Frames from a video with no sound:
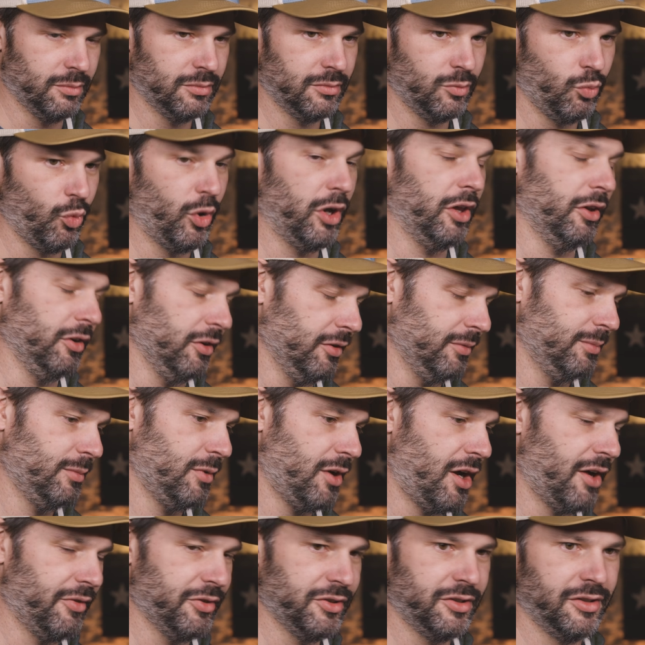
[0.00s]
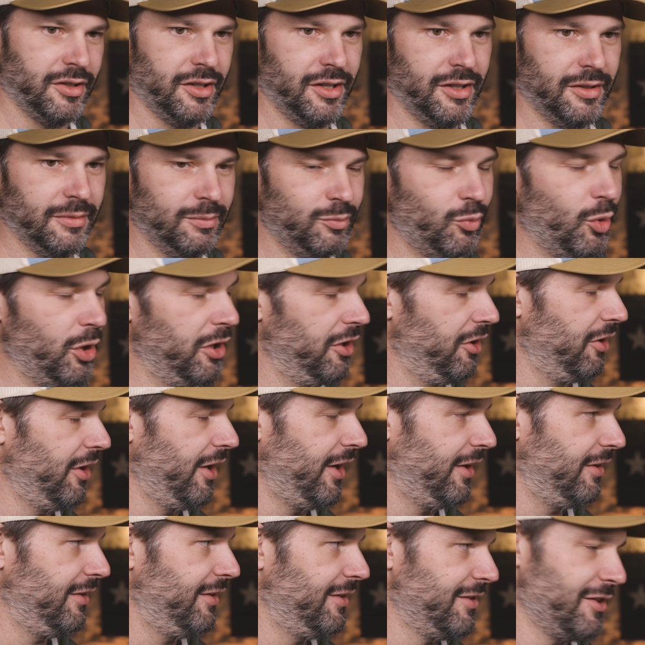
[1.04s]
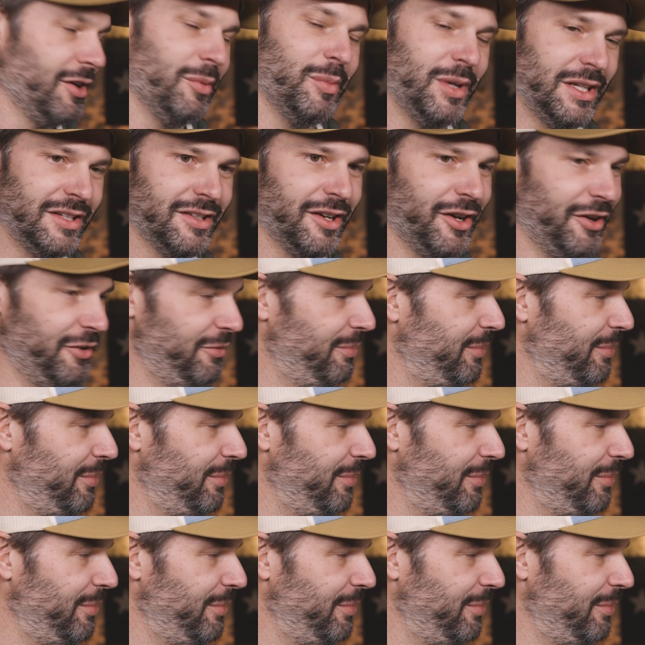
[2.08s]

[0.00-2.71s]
Weller, obviously, where you're at, it's gonna be tough,